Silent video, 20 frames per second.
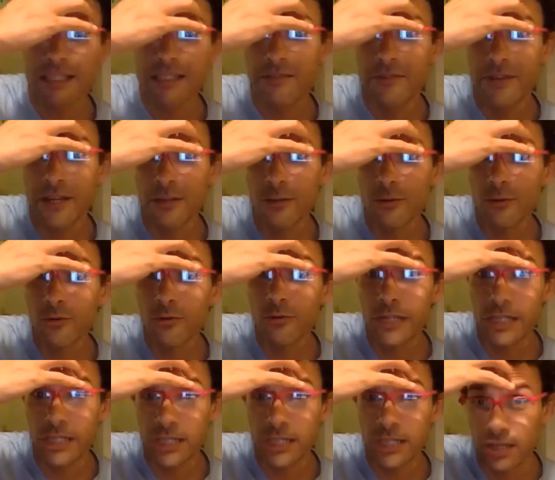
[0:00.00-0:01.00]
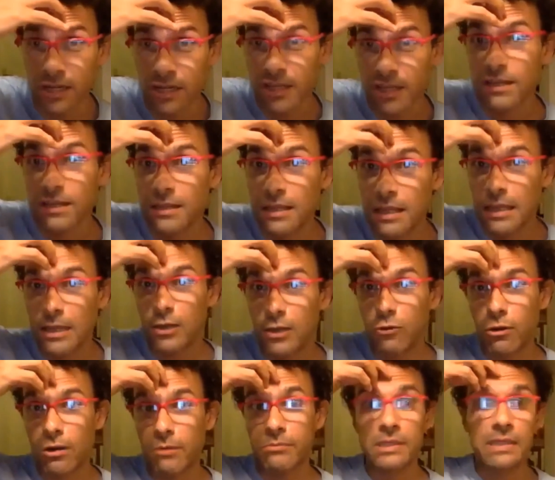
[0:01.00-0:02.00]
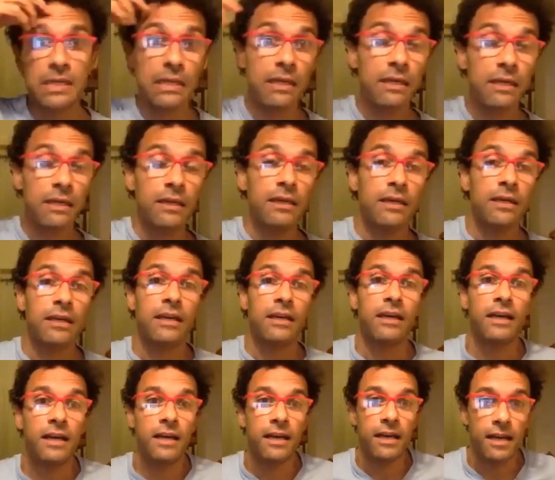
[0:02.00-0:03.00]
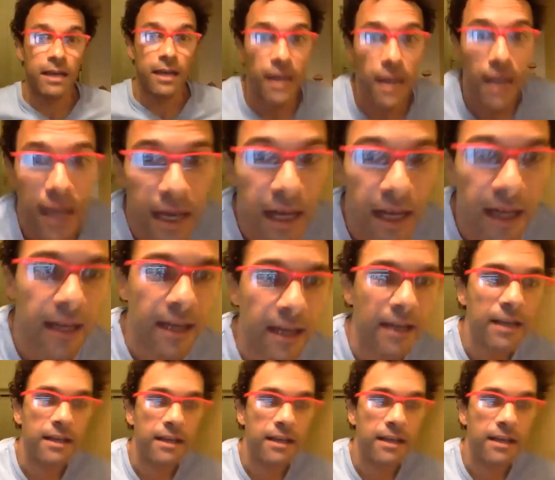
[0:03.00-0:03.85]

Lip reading: a very good question. Thank you, Ramzi. I